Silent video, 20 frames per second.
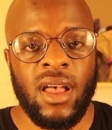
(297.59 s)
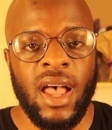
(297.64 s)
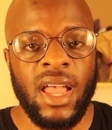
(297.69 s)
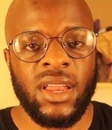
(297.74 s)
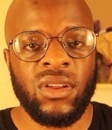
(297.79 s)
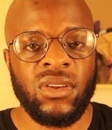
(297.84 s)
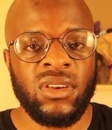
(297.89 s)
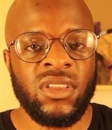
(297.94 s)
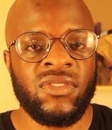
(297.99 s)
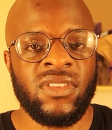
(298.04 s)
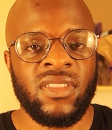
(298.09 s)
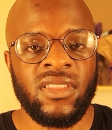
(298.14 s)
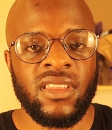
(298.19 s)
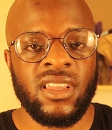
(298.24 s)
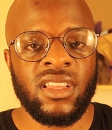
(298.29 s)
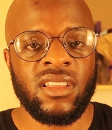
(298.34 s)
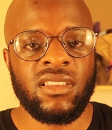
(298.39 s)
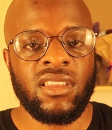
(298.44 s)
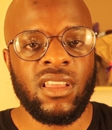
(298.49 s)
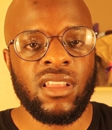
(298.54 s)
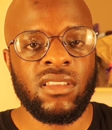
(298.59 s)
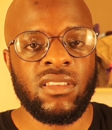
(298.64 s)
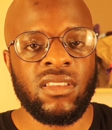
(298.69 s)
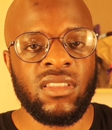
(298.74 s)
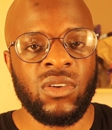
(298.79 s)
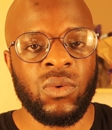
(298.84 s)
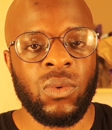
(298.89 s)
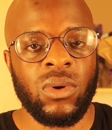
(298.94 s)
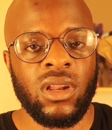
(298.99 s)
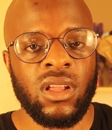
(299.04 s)
I don't even think 10 to
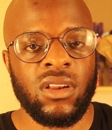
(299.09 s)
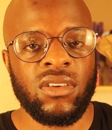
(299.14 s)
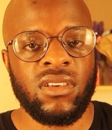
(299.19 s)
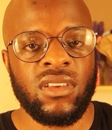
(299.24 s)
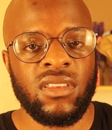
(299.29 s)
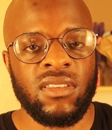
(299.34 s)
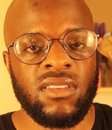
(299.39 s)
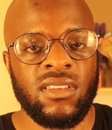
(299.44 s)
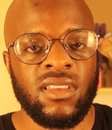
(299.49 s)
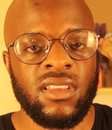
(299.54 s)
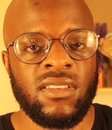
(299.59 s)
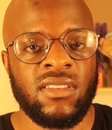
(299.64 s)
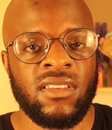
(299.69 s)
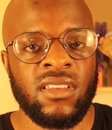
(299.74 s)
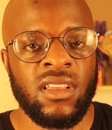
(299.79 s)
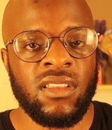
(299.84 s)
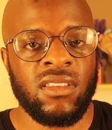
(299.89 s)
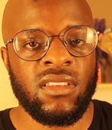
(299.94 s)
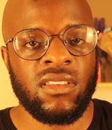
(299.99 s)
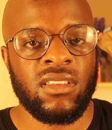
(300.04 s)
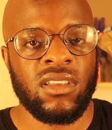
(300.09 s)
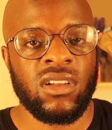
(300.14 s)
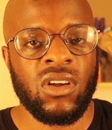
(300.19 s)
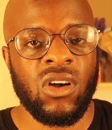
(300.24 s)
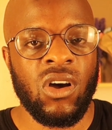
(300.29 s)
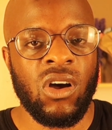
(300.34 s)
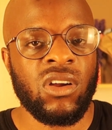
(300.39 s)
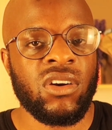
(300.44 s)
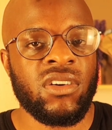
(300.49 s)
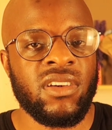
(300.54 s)
the 106 years is a
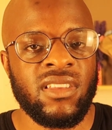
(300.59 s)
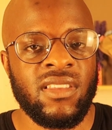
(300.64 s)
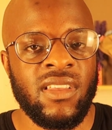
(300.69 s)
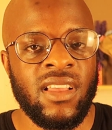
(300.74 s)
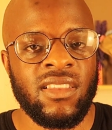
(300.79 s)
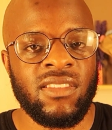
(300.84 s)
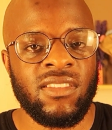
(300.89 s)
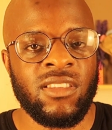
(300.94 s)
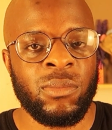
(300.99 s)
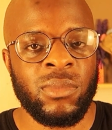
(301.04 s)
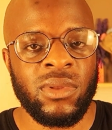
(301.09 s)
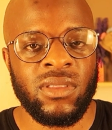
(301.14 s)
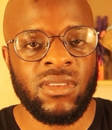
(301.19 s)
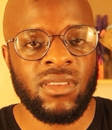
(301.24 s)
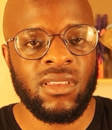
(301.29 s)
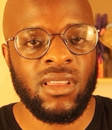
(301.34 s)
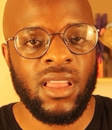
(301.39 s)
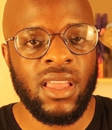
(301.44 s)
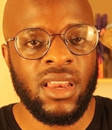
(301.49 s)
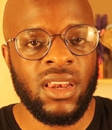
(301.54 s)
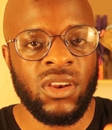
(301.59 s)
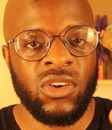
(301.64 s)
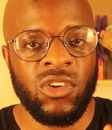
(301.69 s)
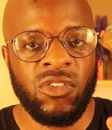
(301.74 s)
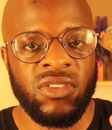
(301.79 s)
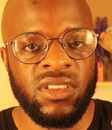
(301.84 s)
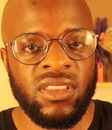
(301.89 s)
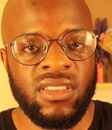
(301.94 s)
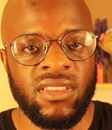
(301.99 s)
concrete estimate in and of